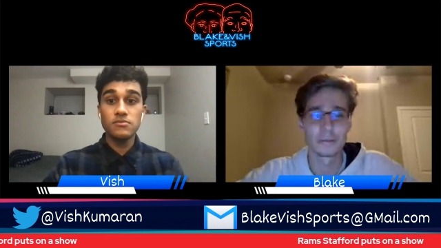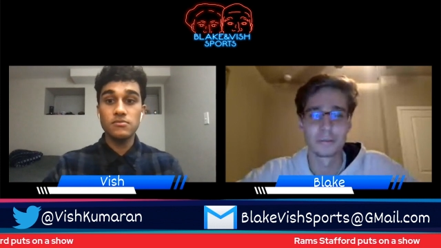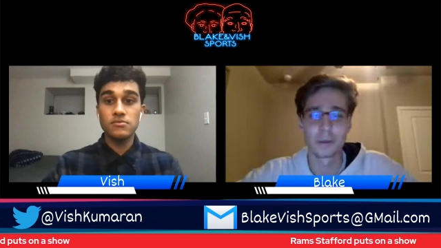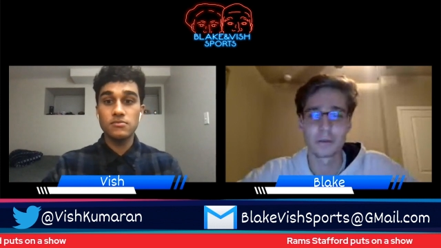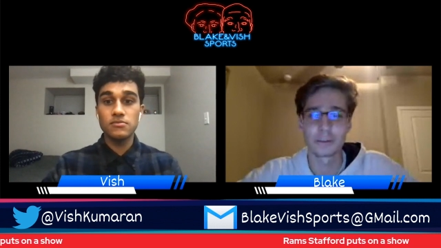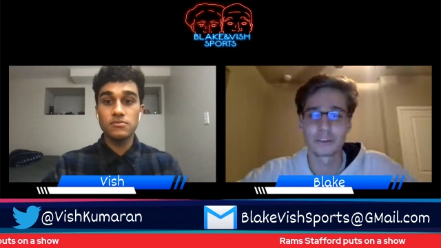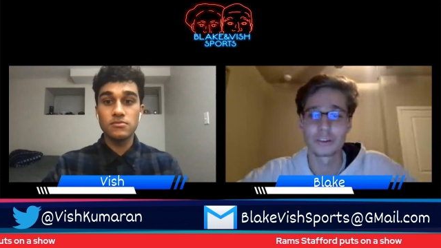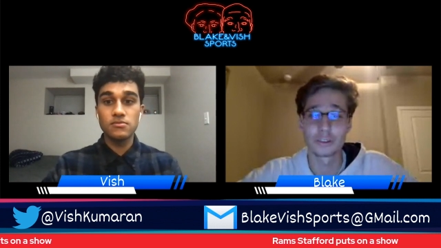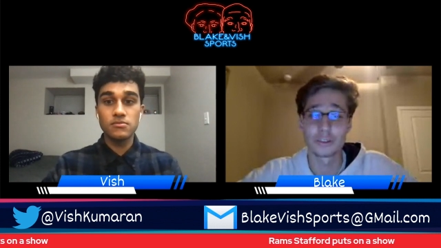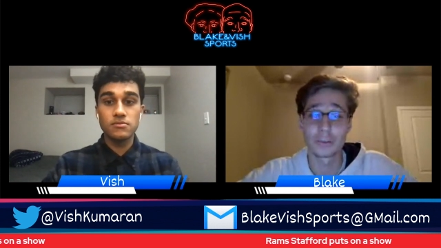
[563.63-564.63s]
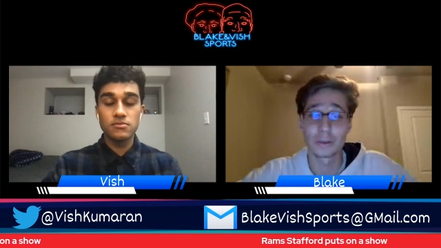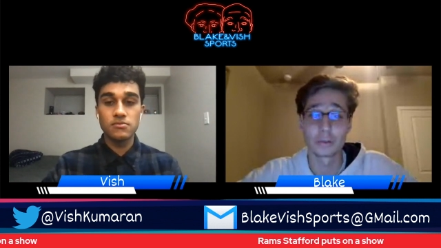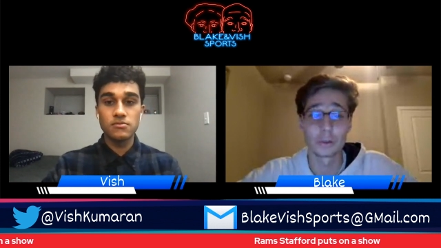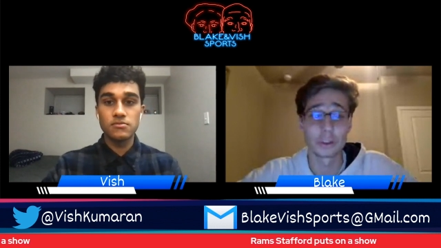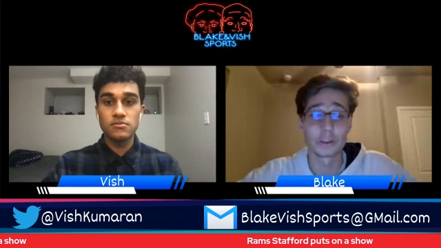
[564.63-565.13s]
Speaker 1: Marvin Jones has been
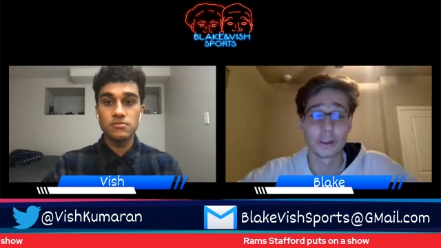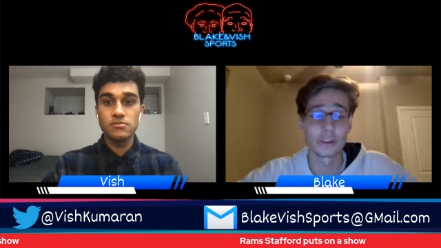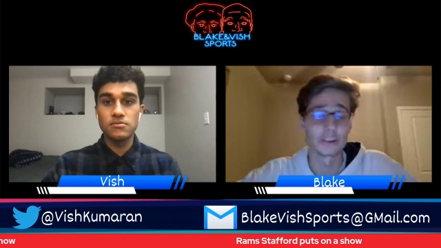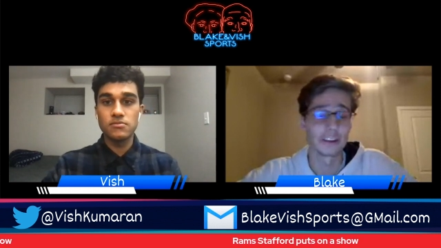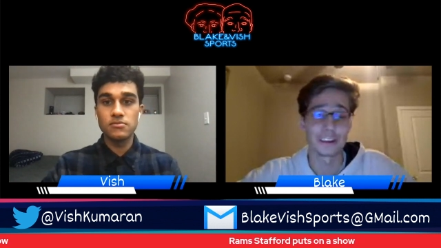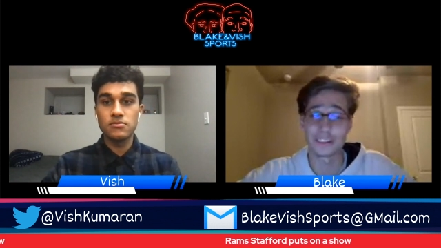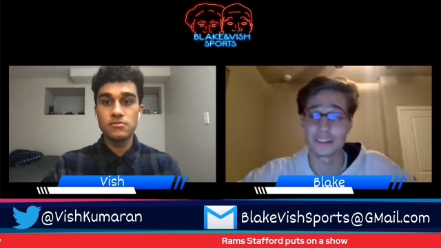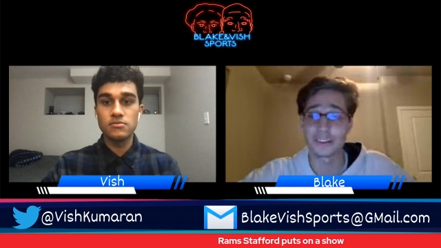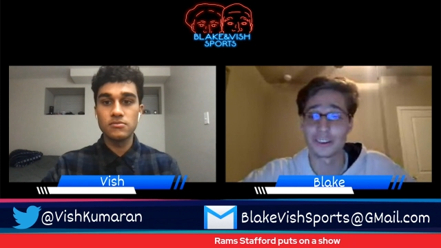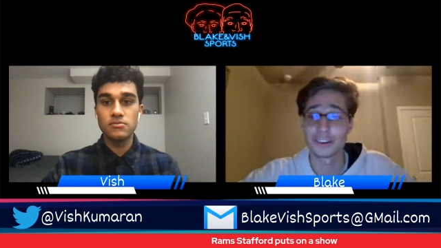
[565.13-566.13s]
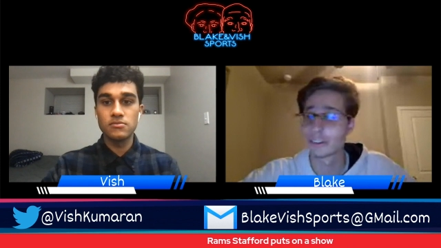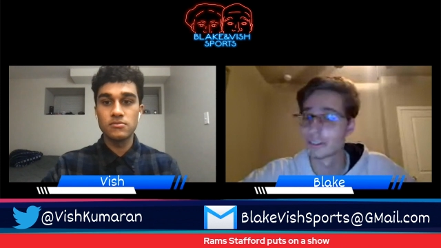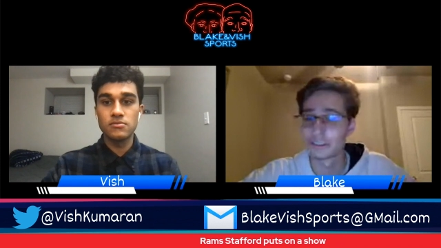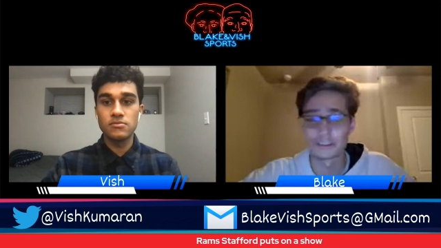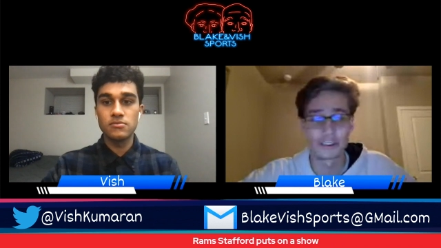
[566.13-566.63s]
really good on the Jags this year.
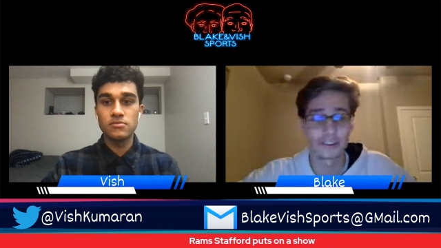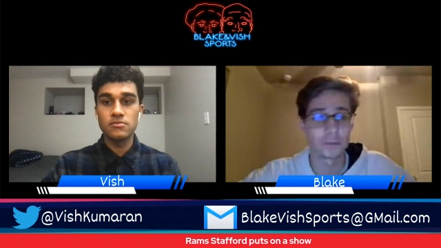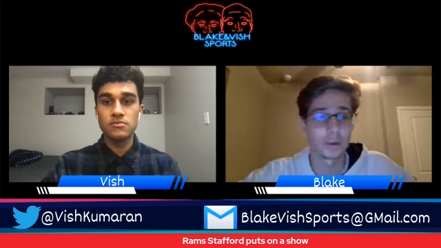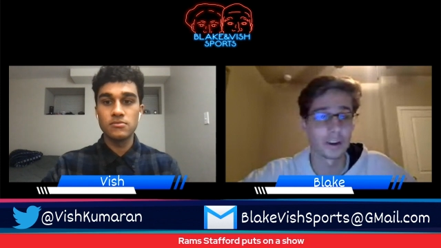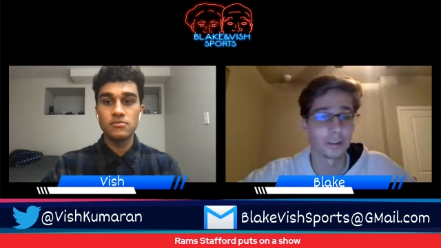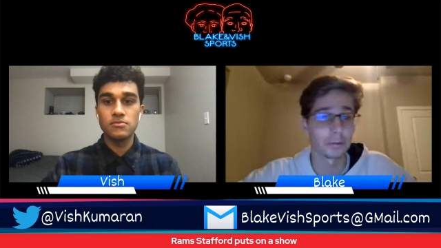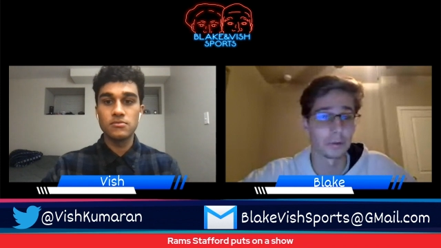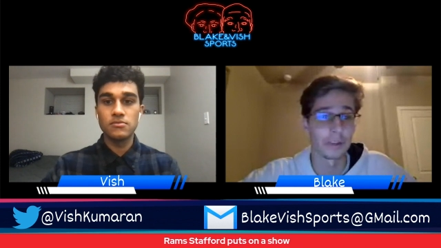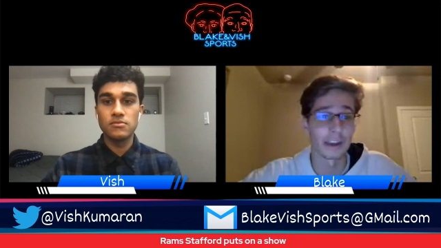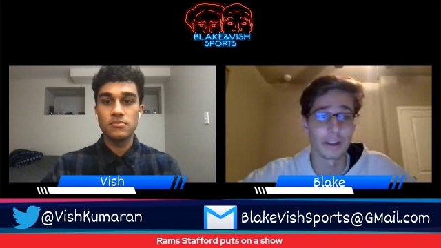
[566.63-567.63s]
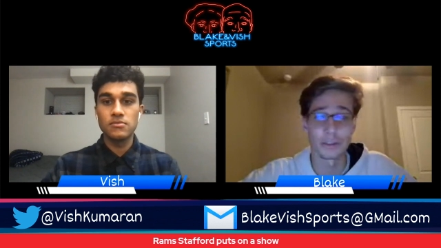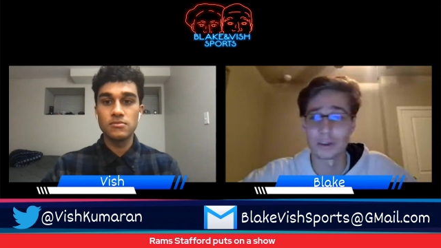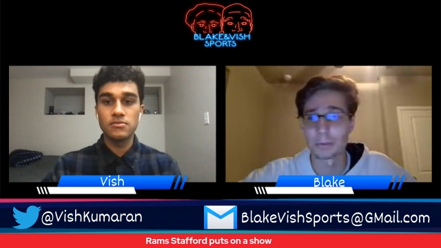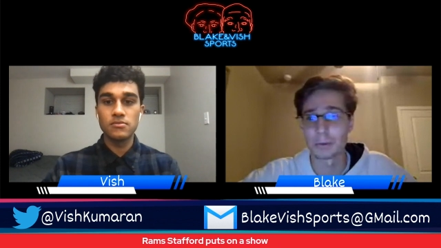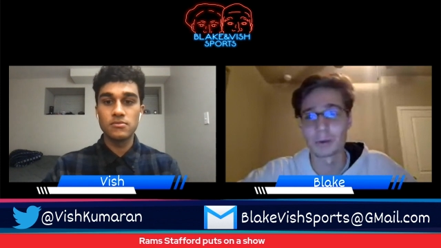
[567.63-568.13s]
Just wanted to throw that out
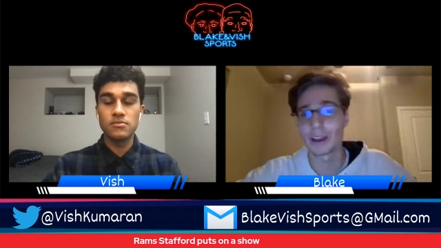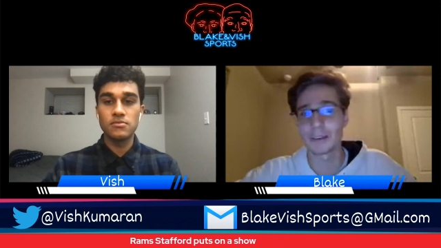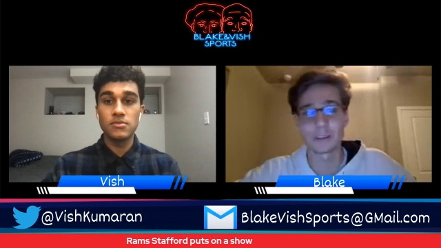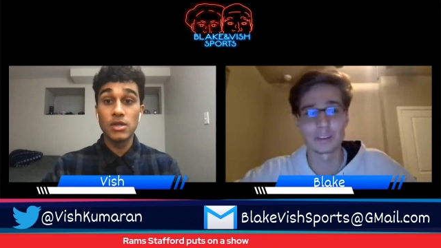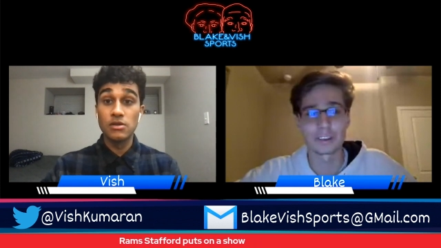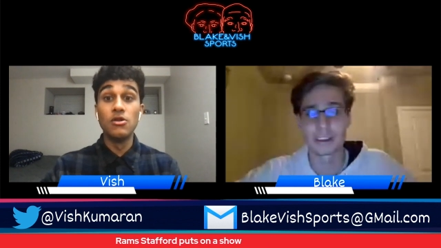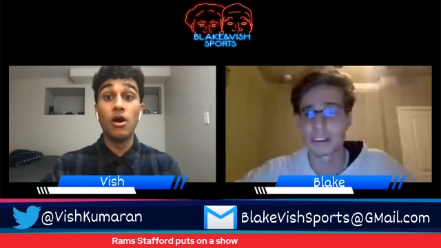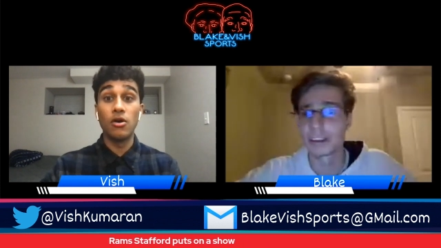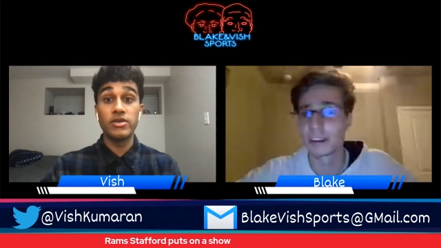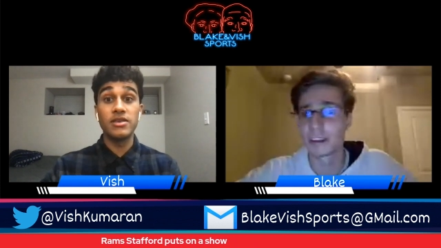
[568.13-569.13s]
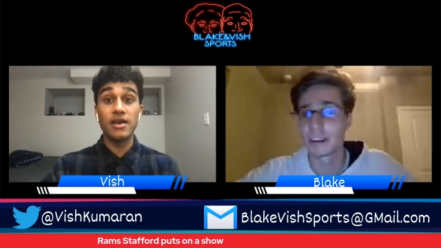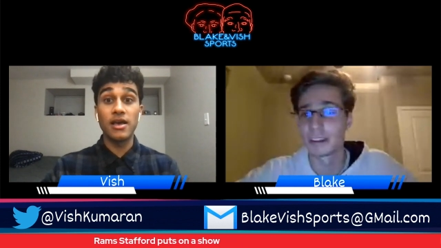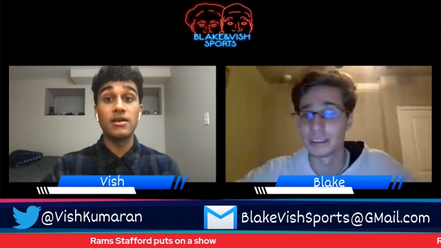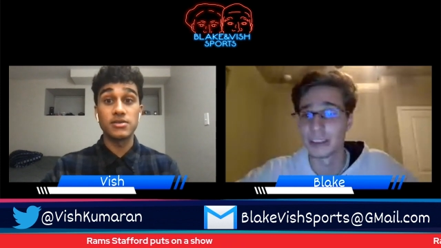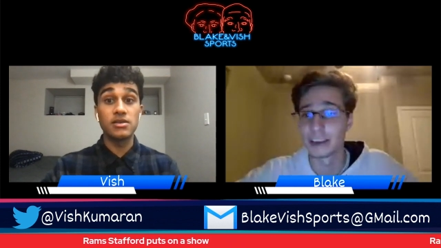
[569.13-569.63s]
there, but obviously, no,
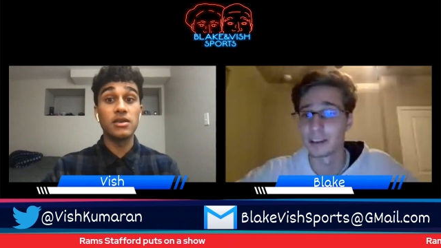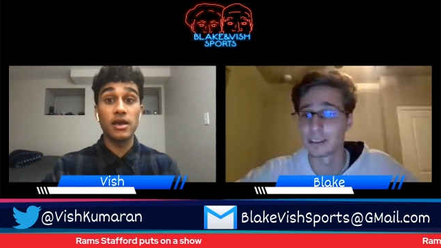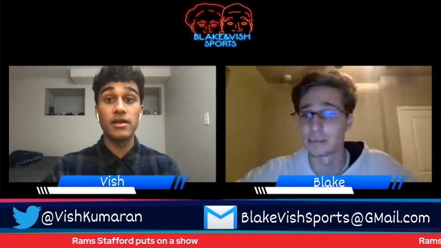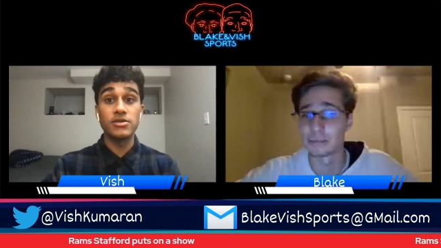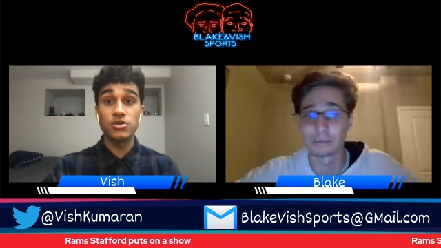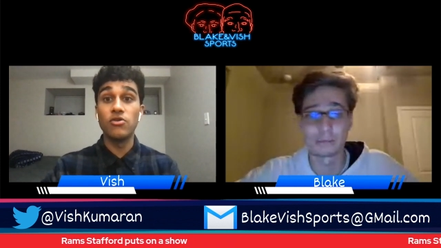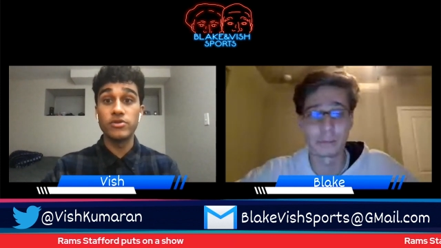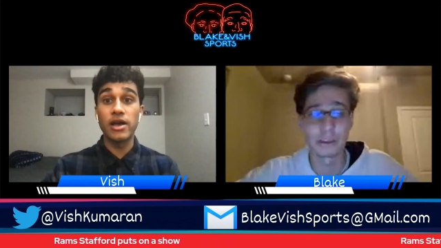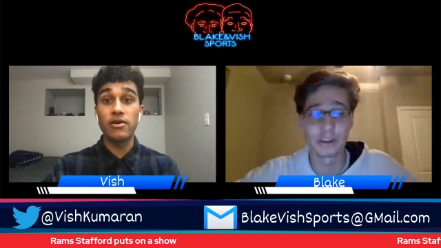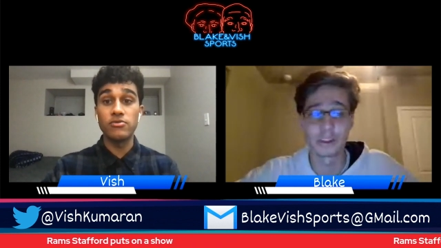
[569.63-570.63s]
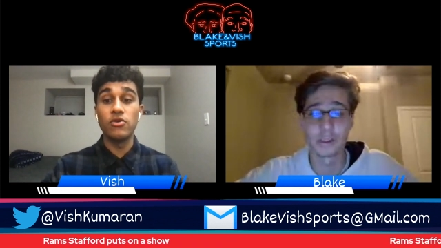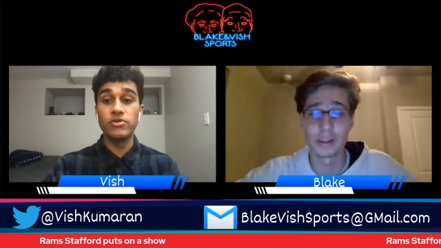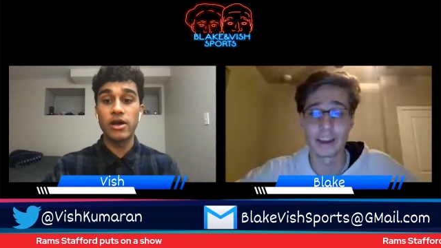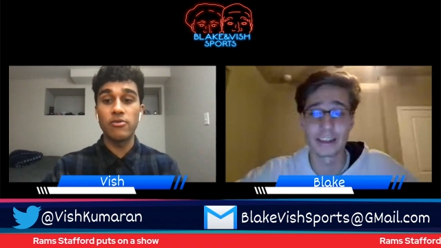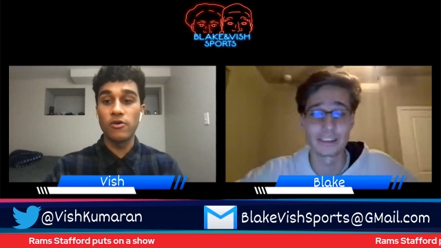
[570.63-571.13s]
he yeah. has. He has no doubt, no